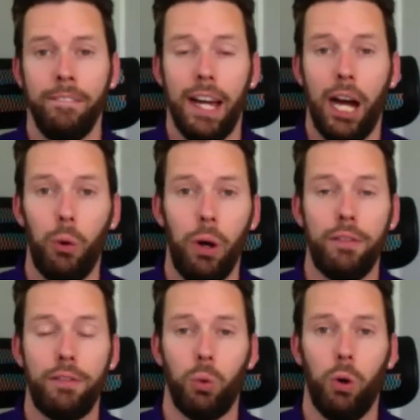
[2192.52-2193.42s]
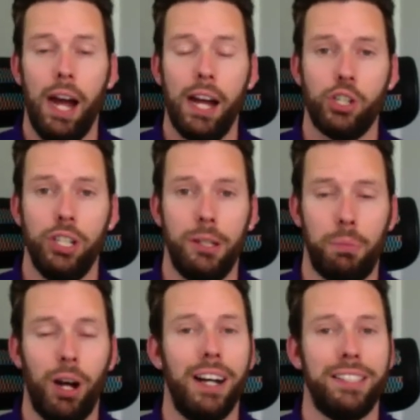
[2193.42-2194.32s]
However, we're actually in the
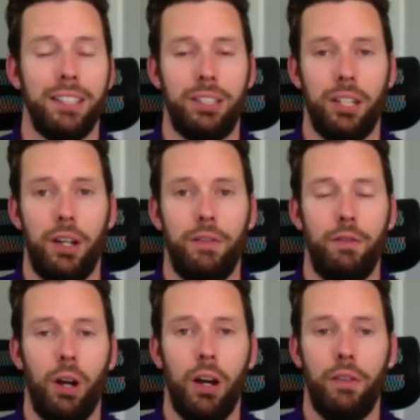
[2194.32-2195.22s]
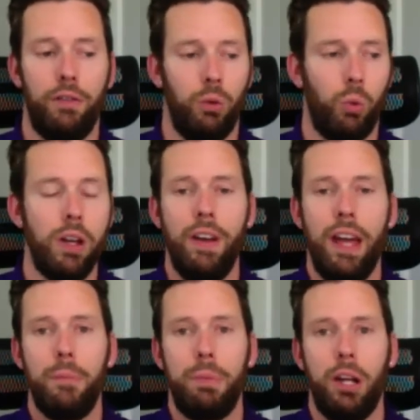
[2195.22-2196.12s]
process of
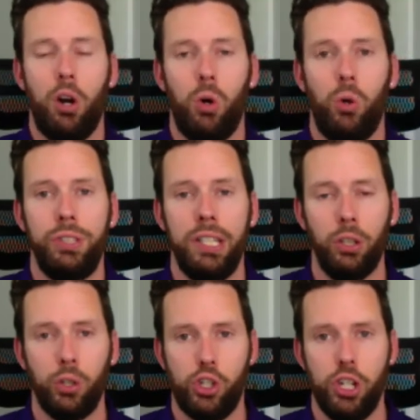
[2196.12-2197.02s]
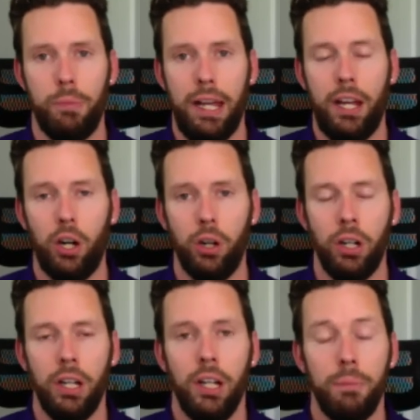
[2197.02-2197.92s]
revamping our whole dealership and our
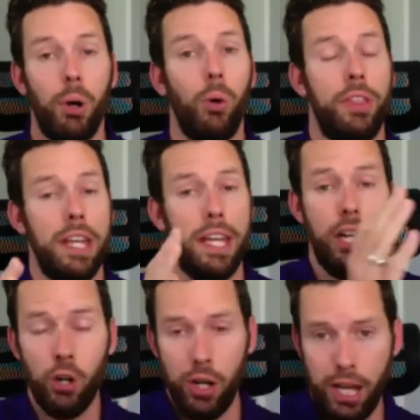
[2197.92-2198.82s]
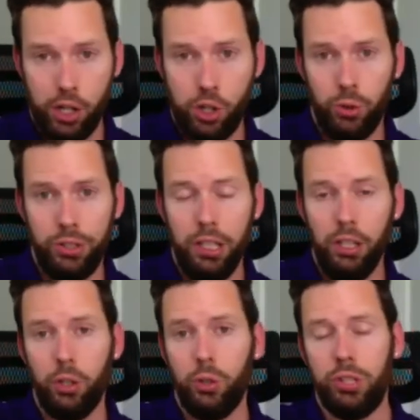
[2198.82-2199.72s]
both international
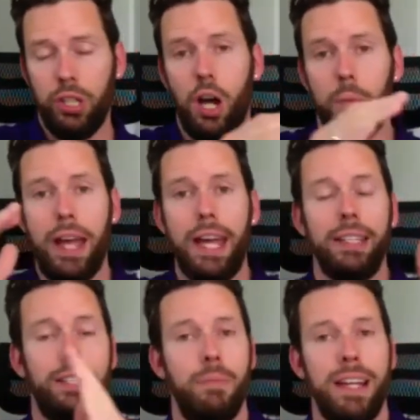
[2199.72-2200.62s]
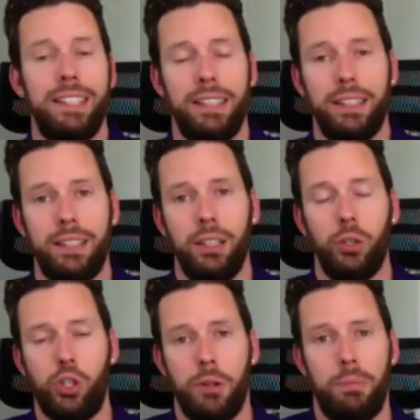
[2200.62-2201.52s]
dealers and domestic
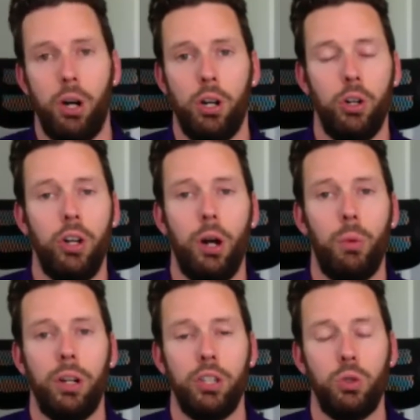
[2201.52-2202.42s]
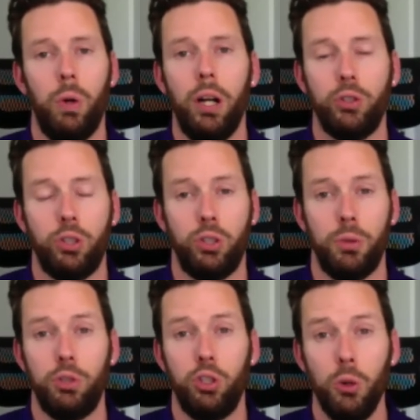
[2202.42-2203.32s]
dealership partner network as well. So some
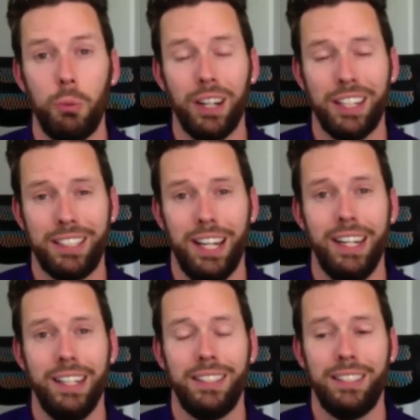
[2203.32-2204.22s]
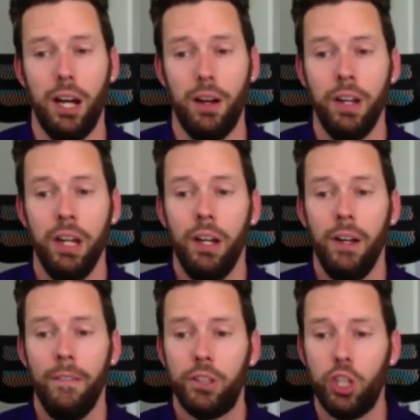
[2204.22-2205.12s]
super exciting stuff.
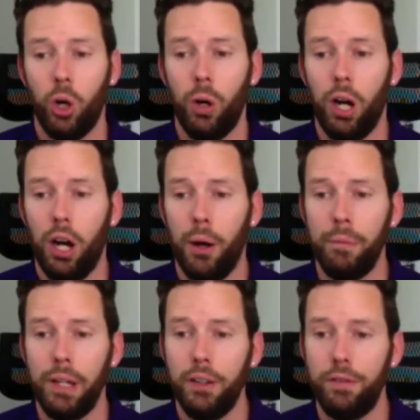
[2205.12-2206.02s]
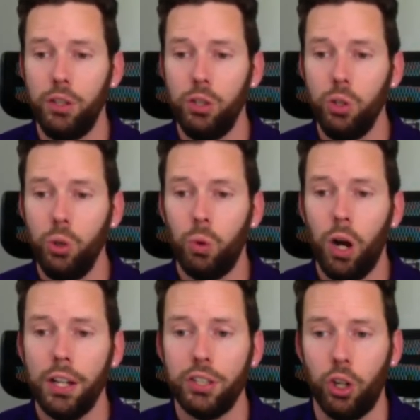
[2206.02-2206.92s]
So if you,
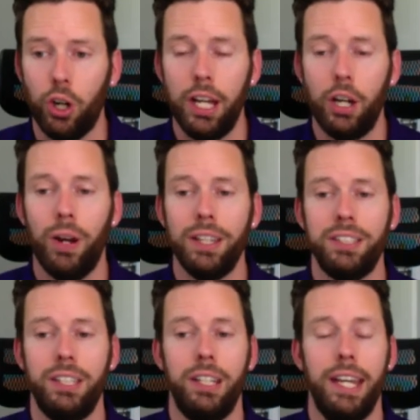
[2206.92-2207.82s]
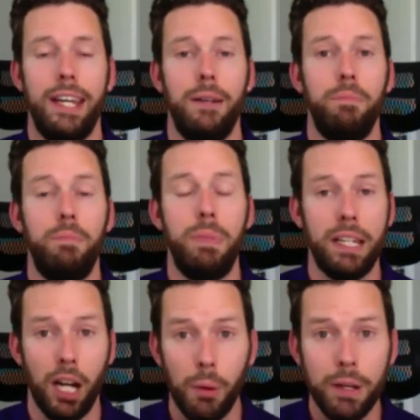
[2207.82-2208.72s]
Ross, are interested in
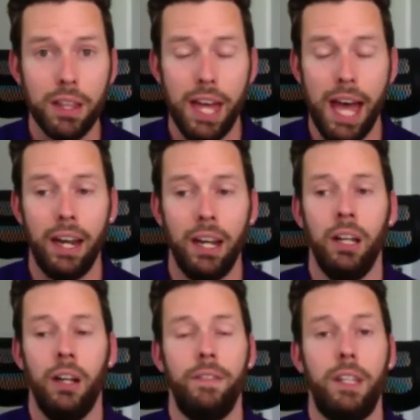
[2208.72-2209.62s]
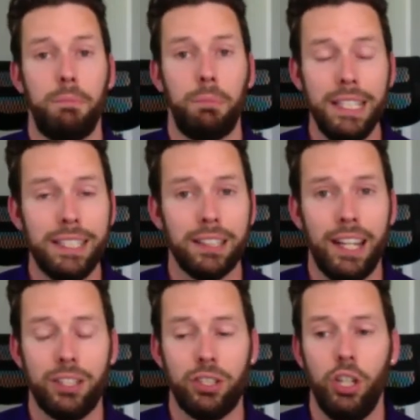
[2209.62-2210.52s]
becoming that, then please let
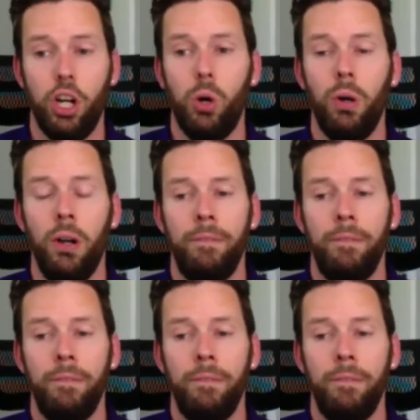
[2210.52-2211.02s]
us know.